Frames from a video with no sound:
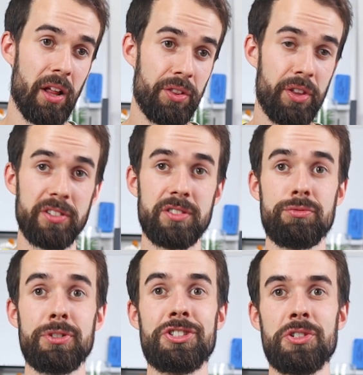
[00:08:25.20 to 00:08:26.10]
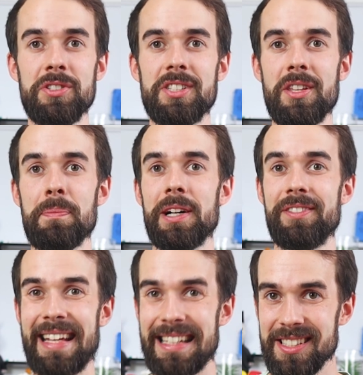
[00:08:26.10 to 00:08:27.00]
and thus reducing the
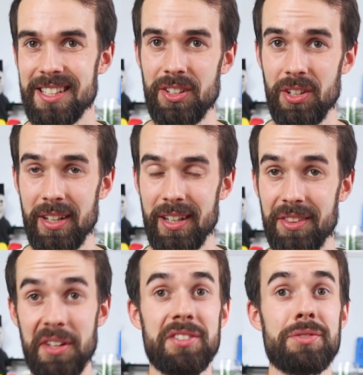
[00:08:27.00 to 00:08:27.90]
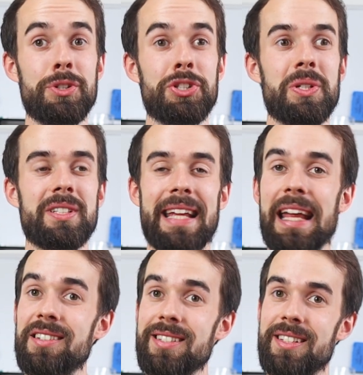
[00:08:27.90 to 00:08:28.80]
amount of insulin you need, thus reducing
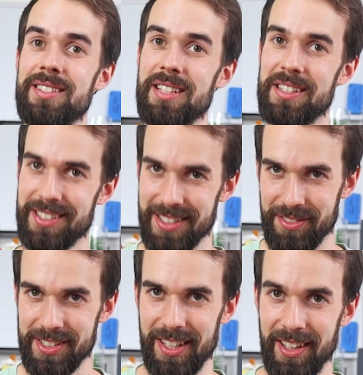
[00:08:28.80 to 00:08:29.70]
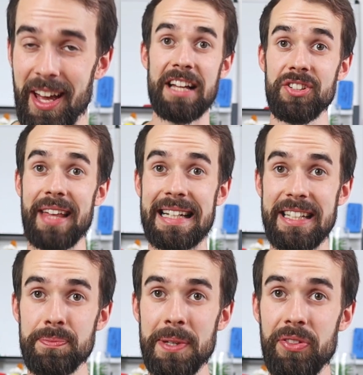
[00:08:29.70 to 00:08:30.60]
insulin sensitivity. And so that
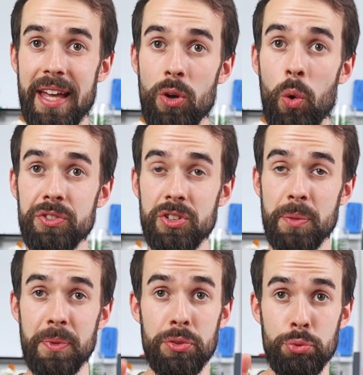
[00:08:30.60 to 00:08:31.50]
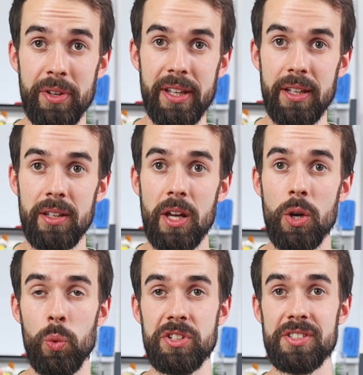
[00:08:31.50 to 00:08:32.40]
leads me then on to number three,
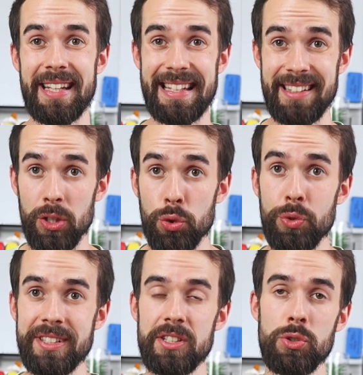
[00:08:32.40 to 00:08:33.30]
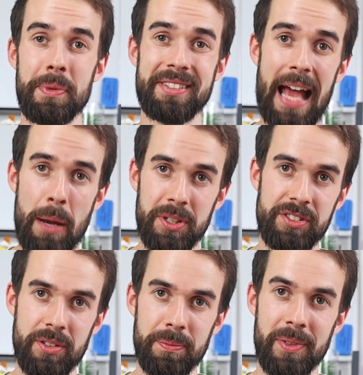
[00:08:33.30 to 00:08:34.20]
which is it increases your
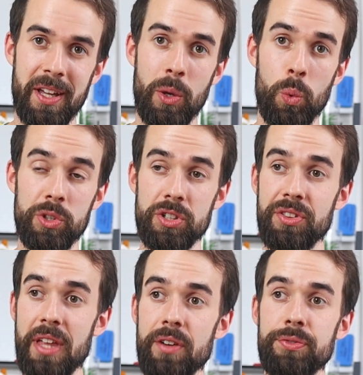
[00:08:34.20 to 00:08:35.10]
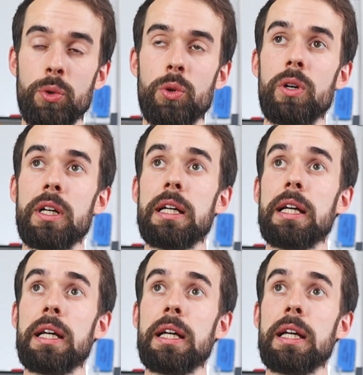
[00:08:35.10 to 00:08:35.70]
metabolism, which could therefore